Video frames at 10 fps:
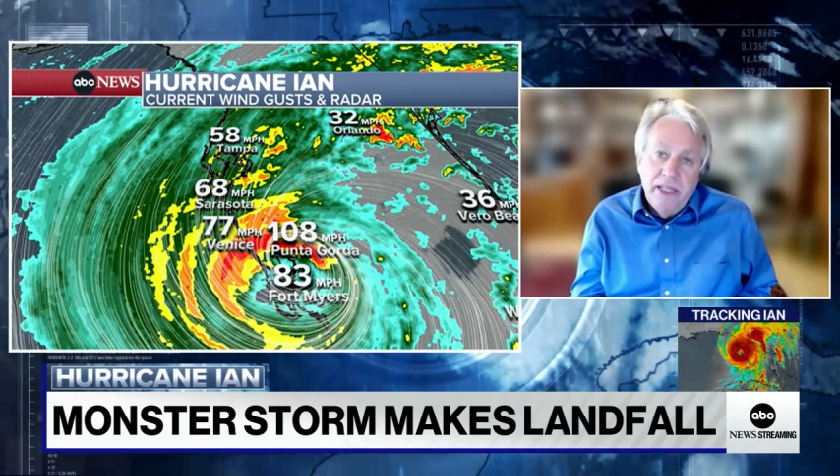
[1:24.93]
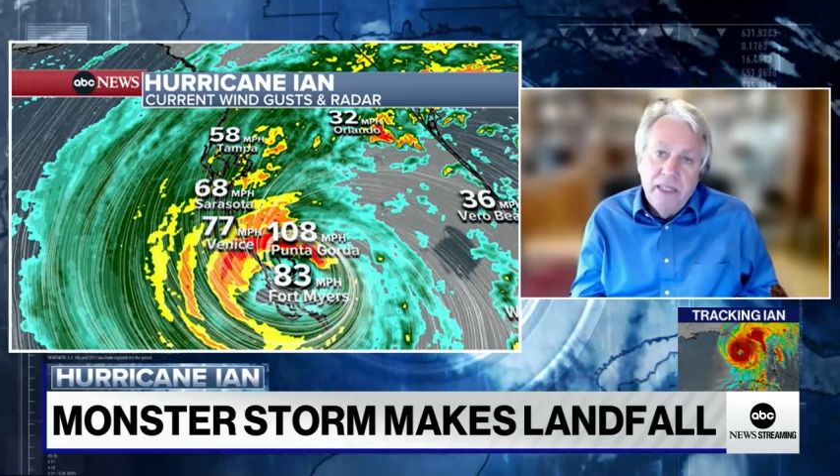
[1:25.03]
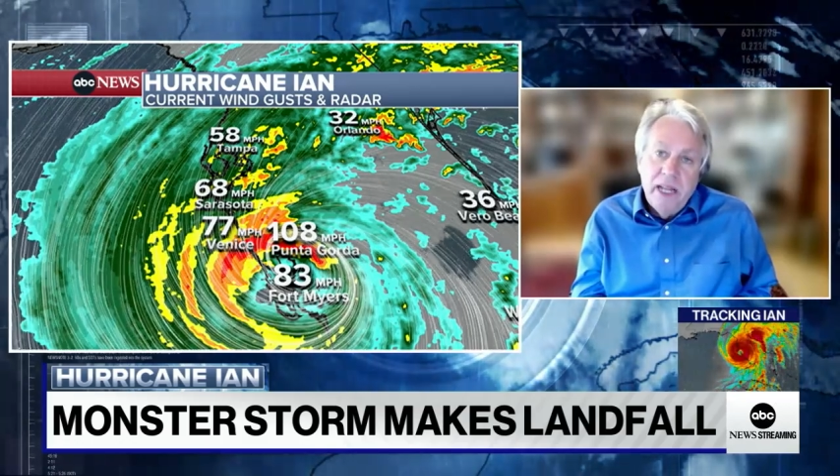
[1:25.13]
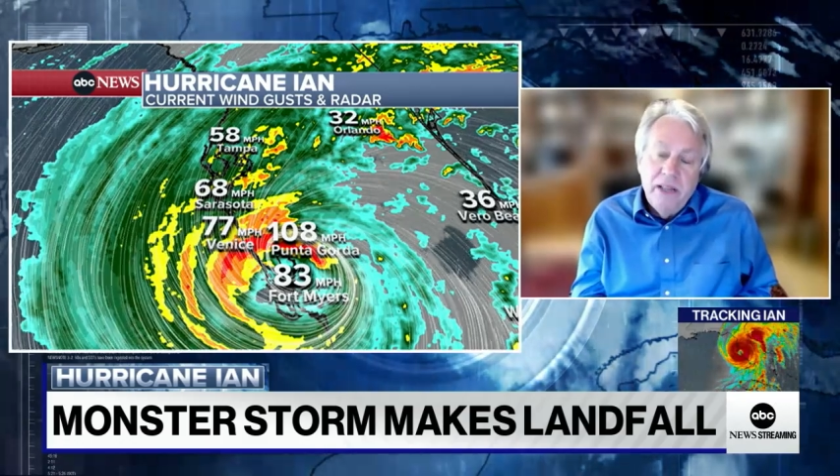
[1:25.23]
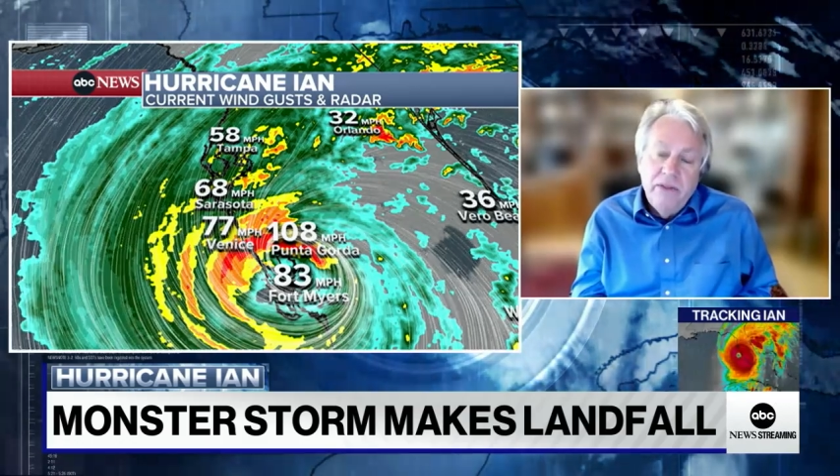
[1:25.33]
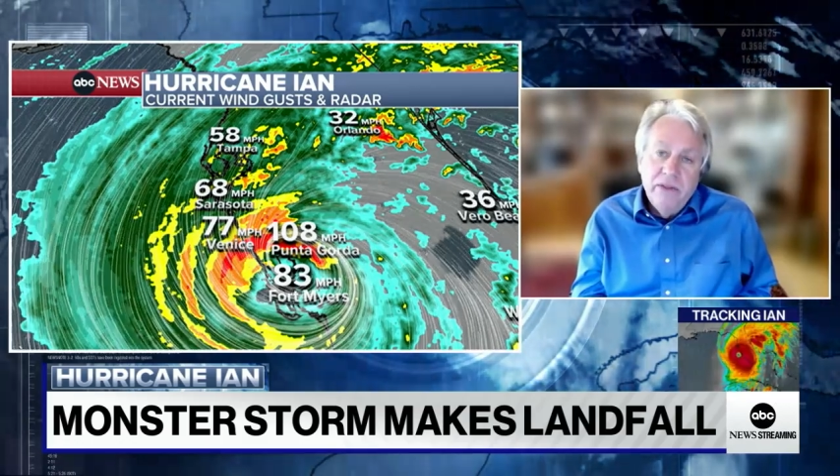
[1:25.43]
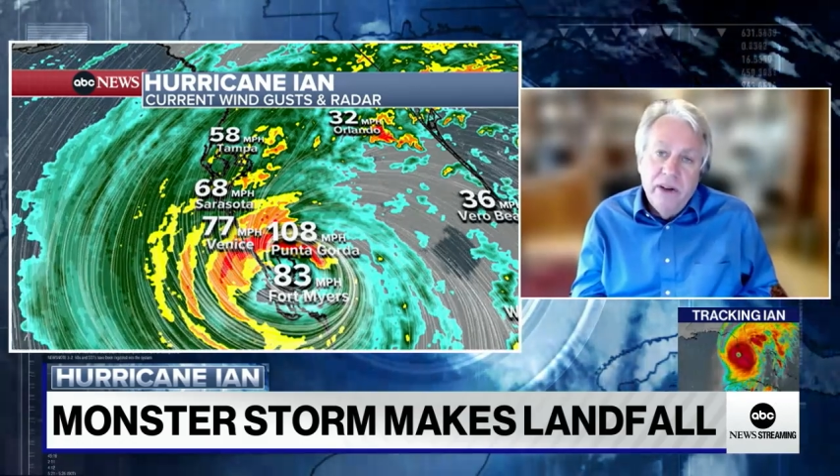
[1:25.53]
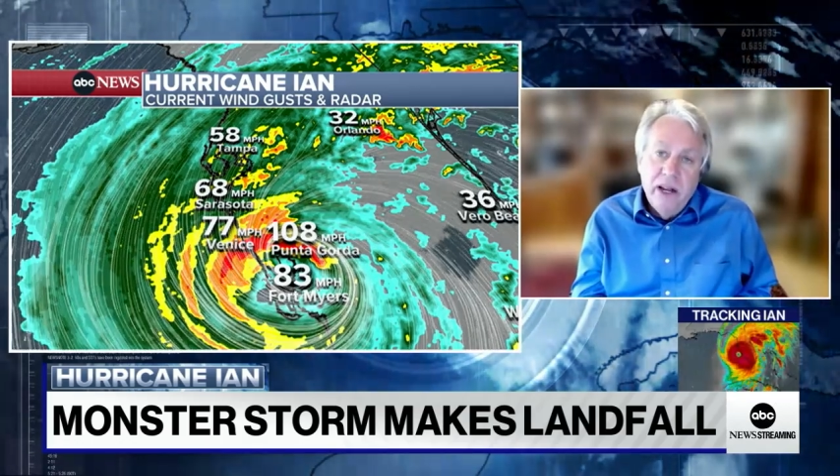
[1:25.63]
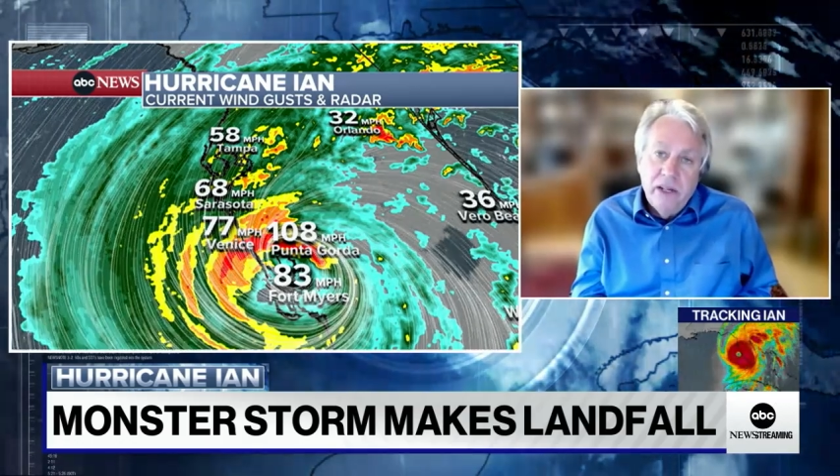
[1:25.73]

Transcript: intensifying